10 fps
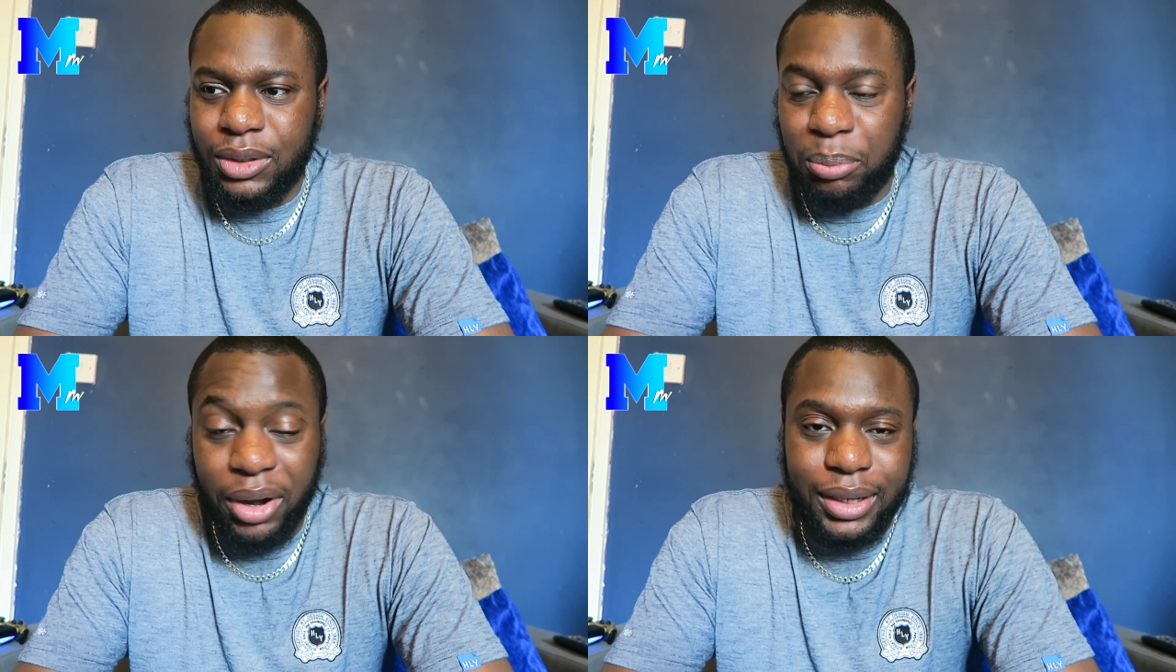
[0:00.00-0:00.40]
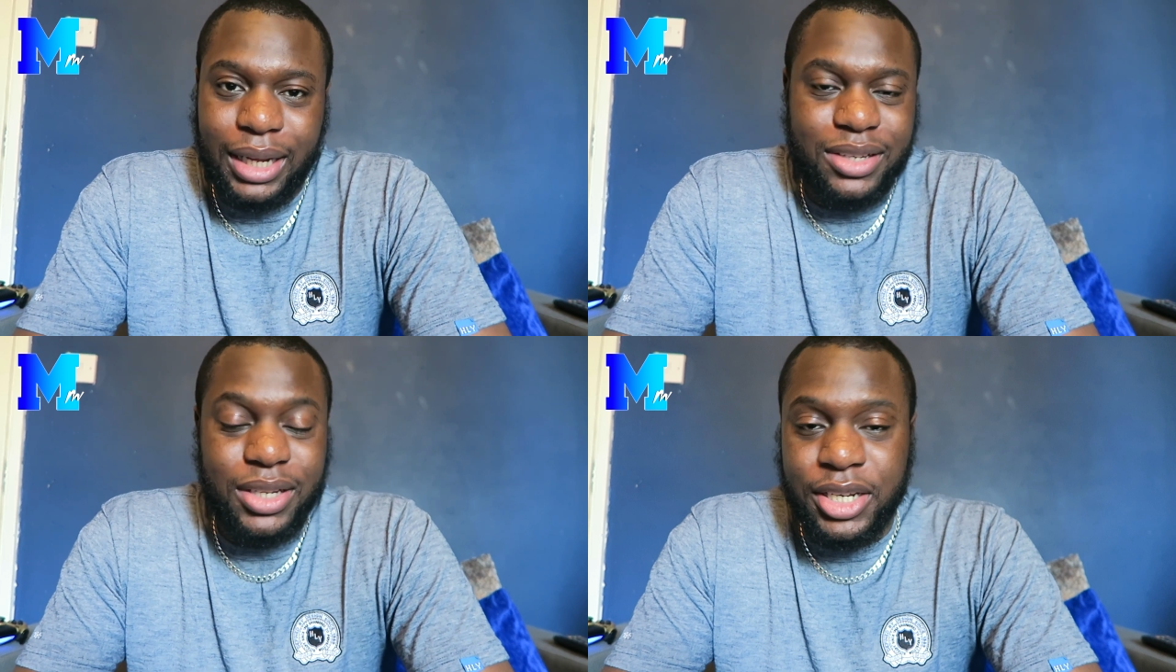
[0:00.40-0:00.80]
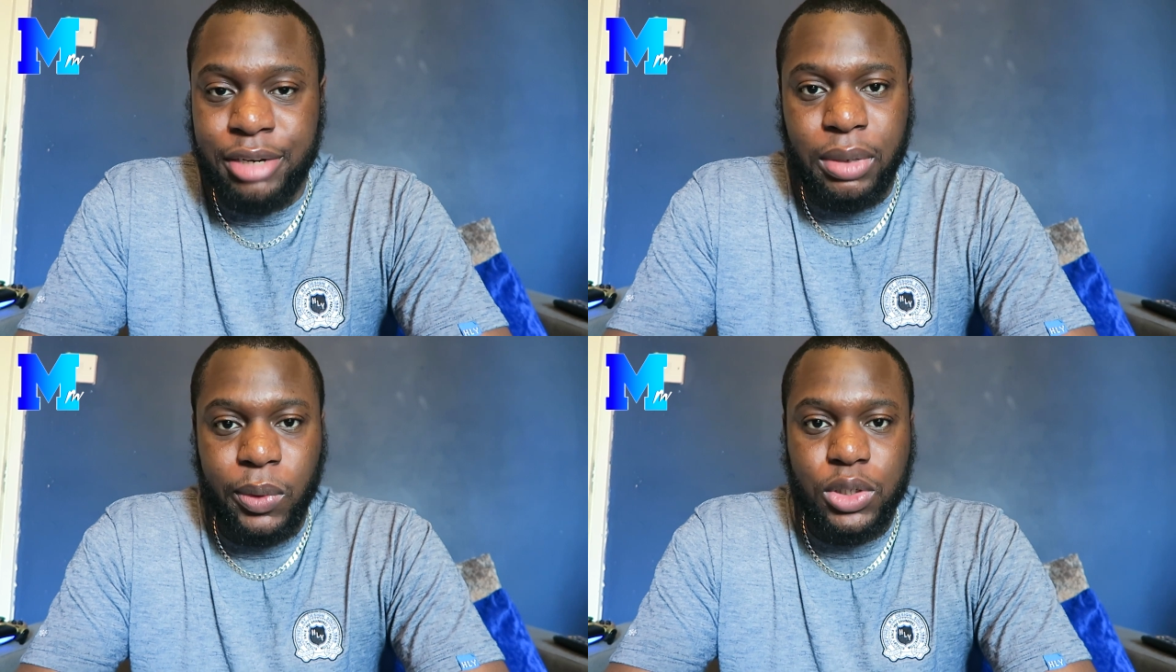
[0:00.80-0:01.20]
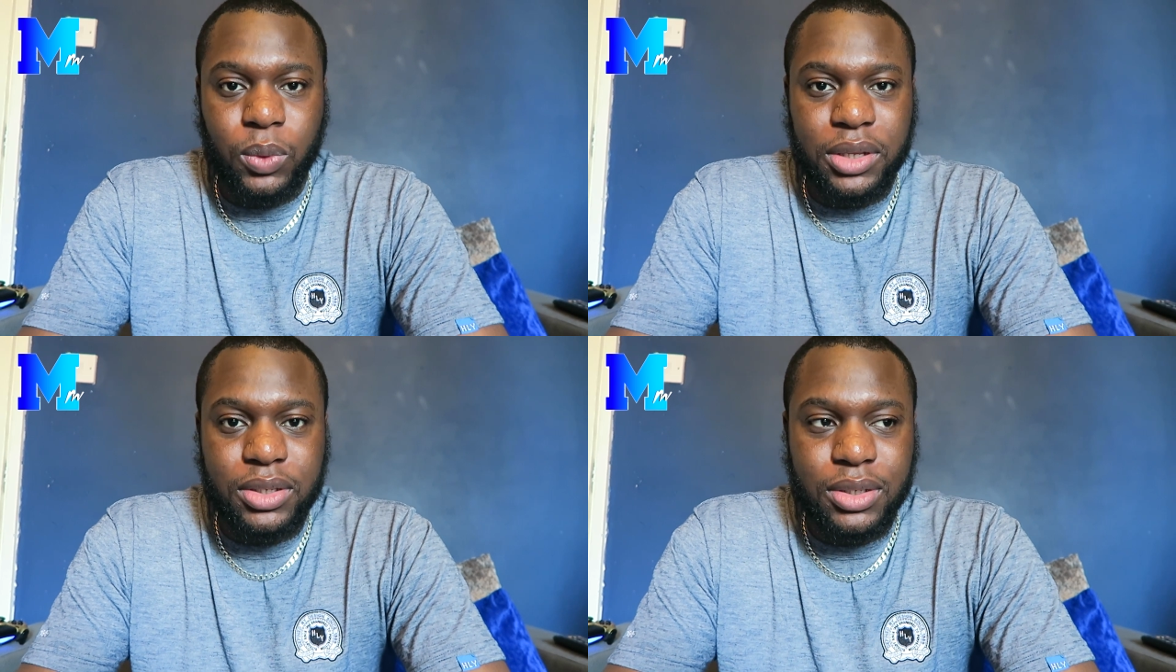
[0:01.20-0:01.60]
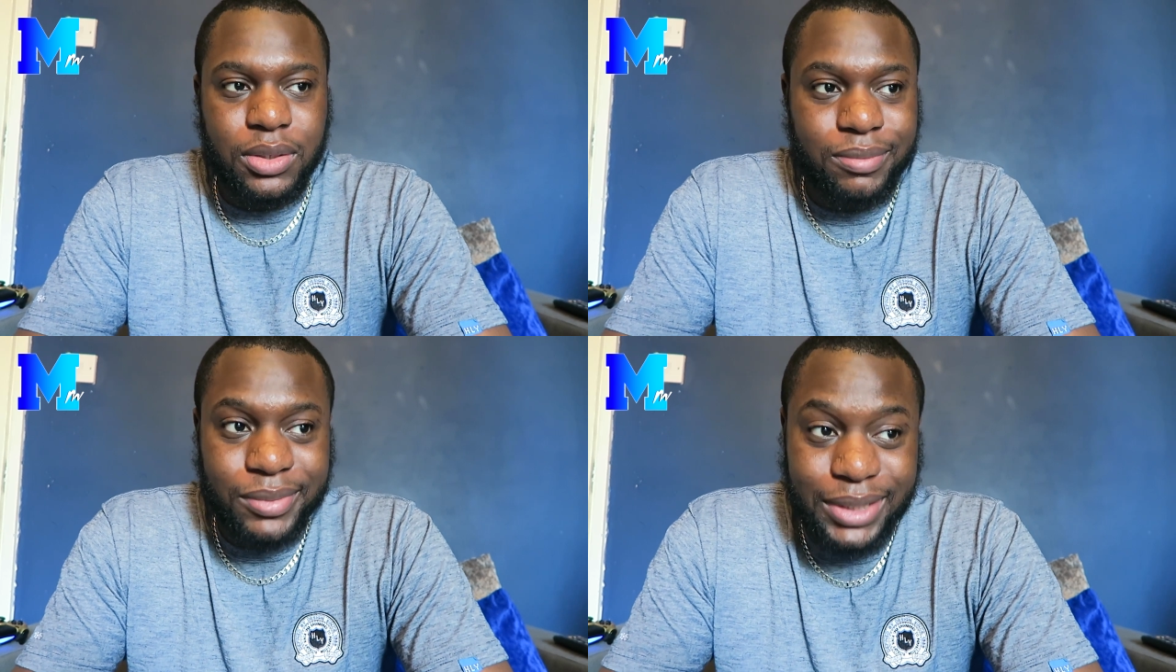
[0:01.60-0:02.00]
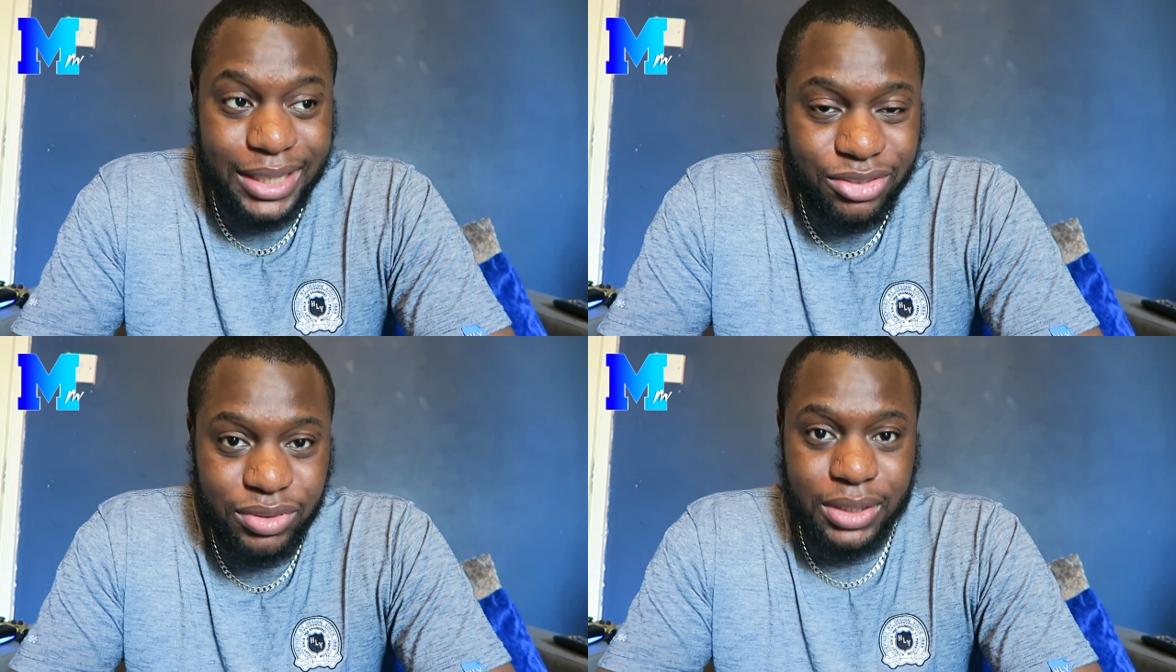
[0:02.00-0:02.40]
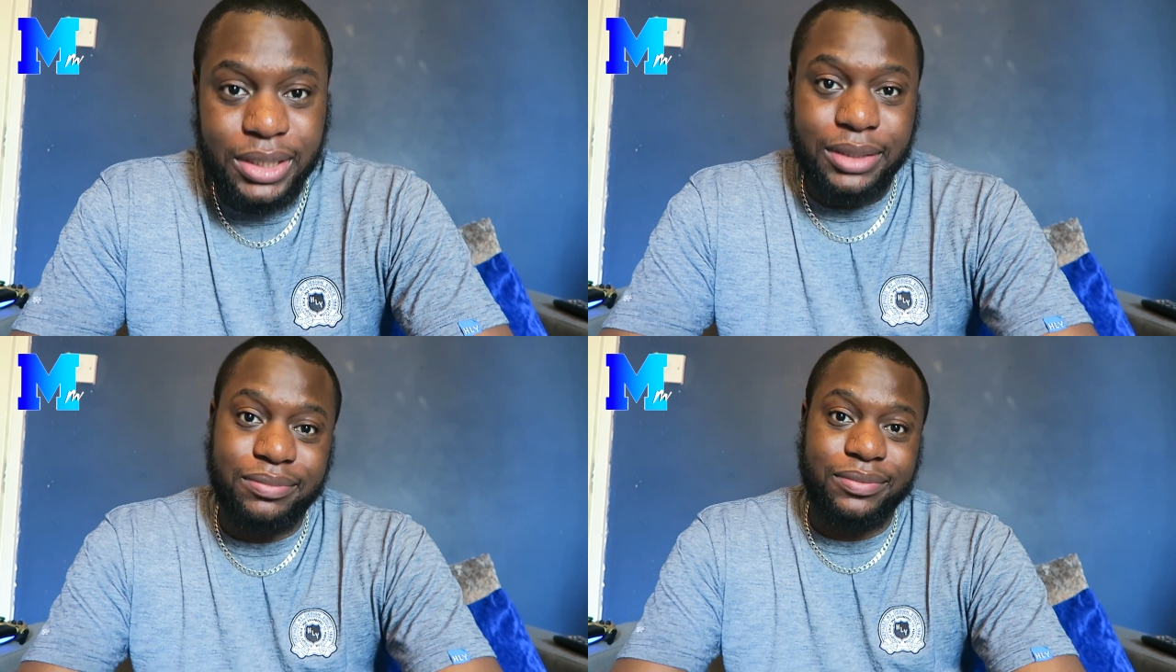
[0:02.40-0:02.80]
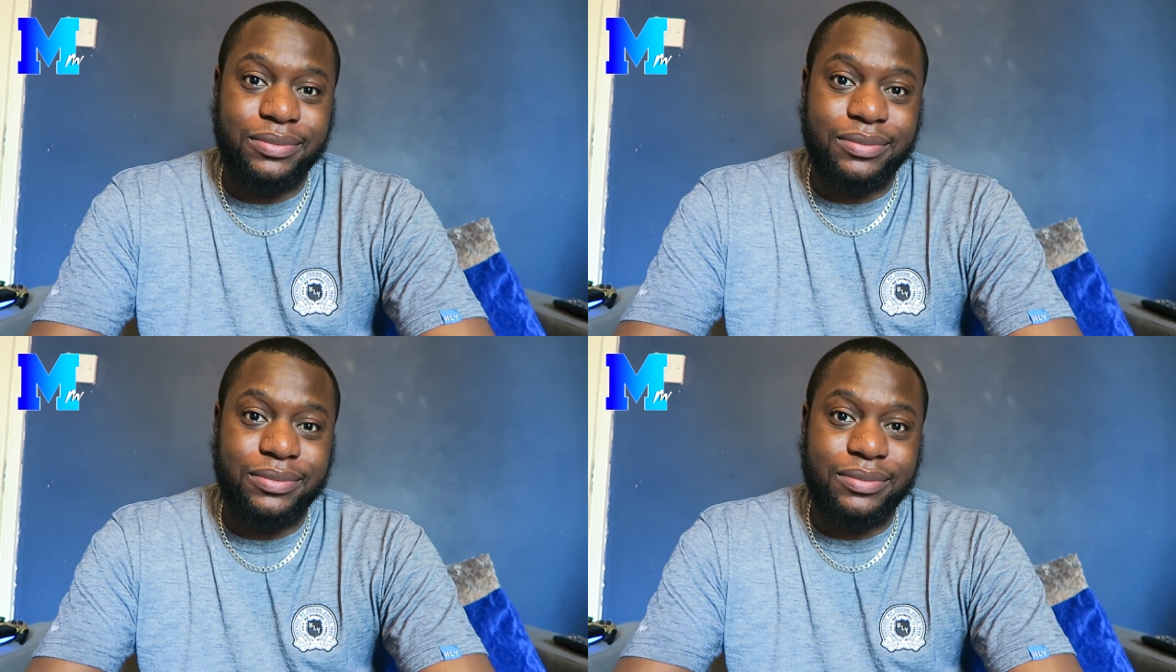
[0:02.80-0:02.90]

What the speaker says: But like I said, I checked my watch once. That's really it.